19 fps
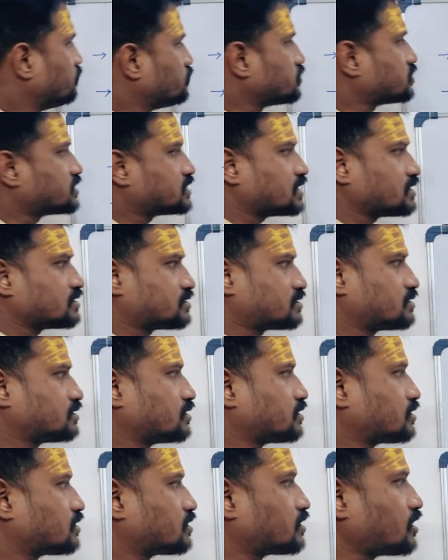which says
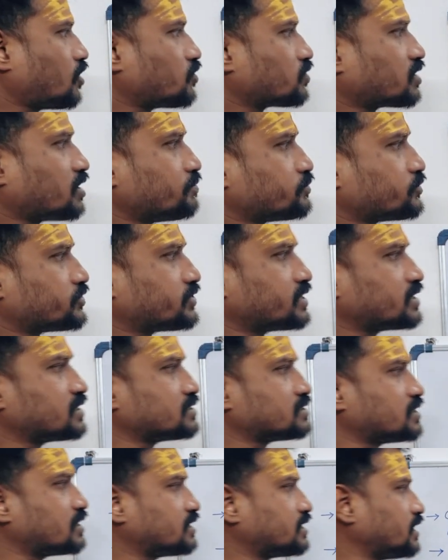cloud computing is
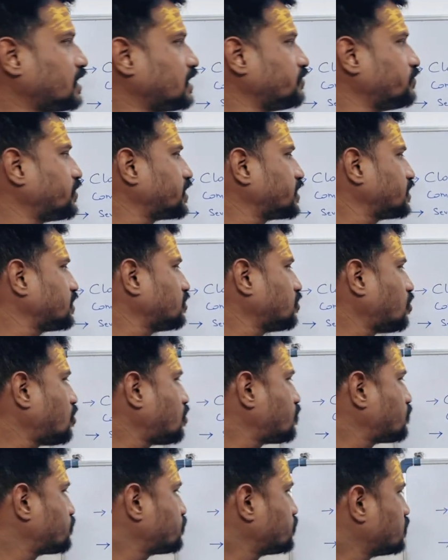the delivery
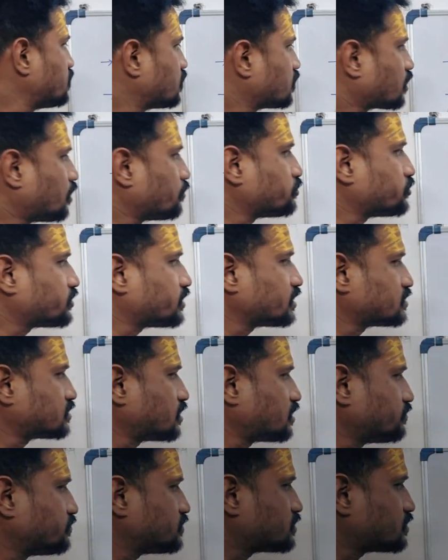of computing
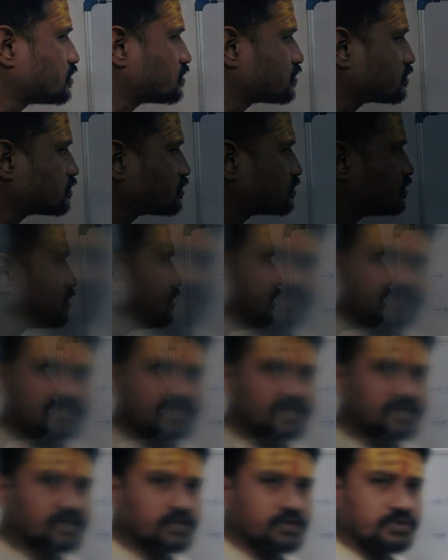services which
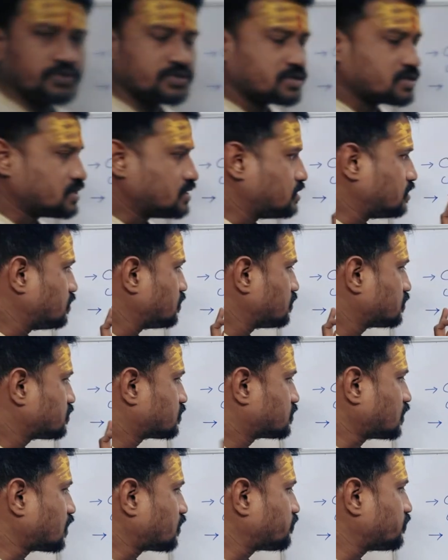includes
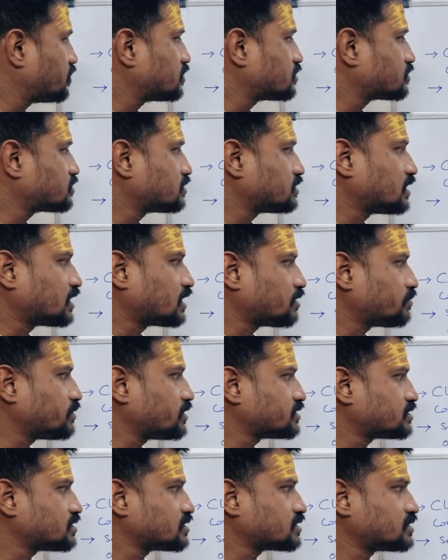servers,
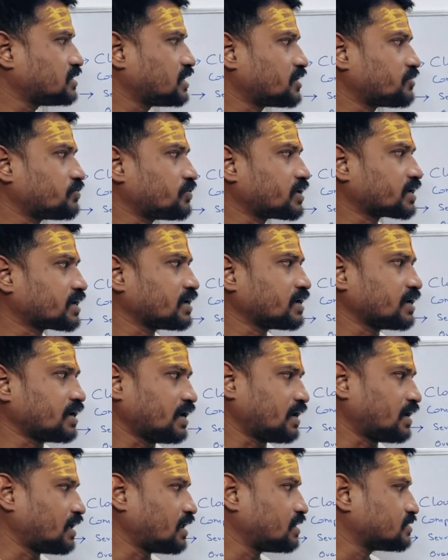databases, networking,
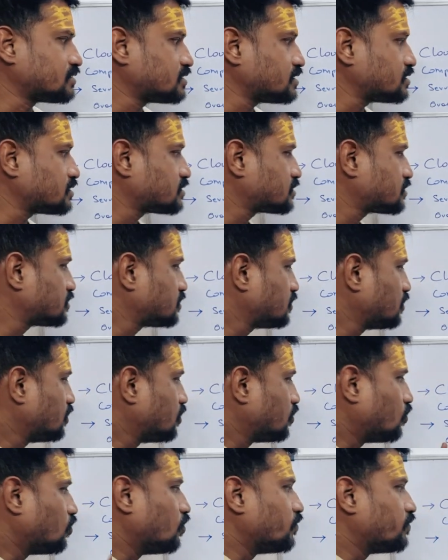analysis
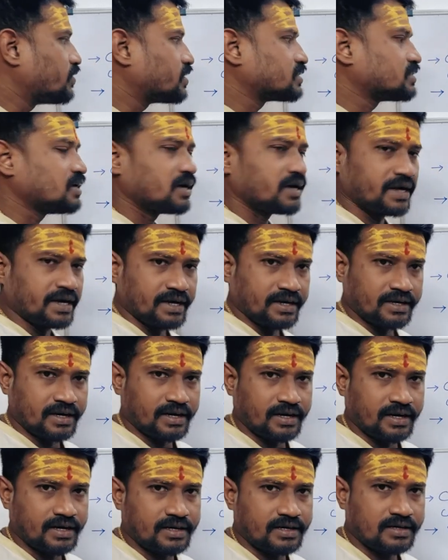over the
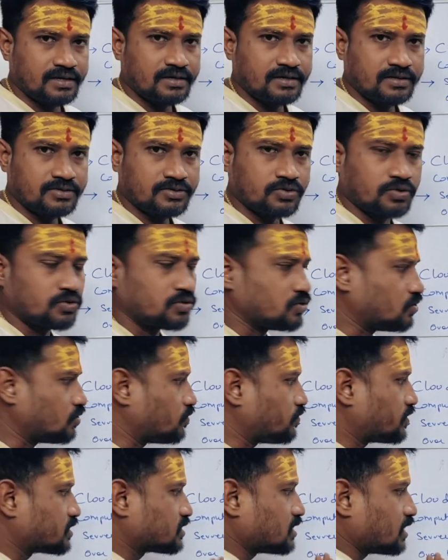internet. So
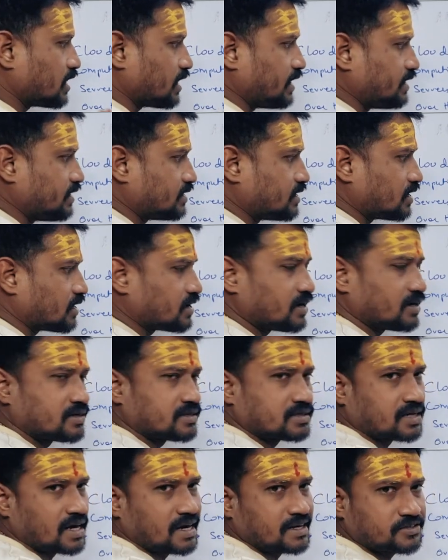over the internet
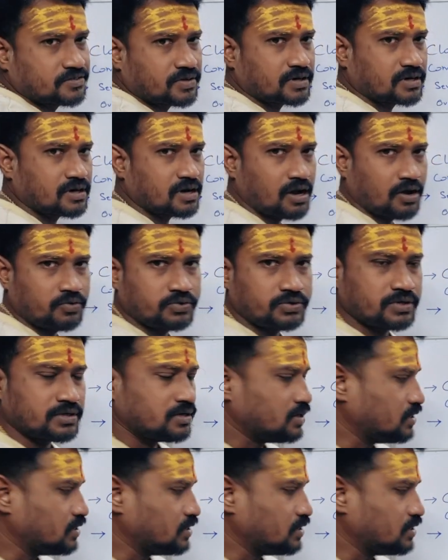stands for cloud.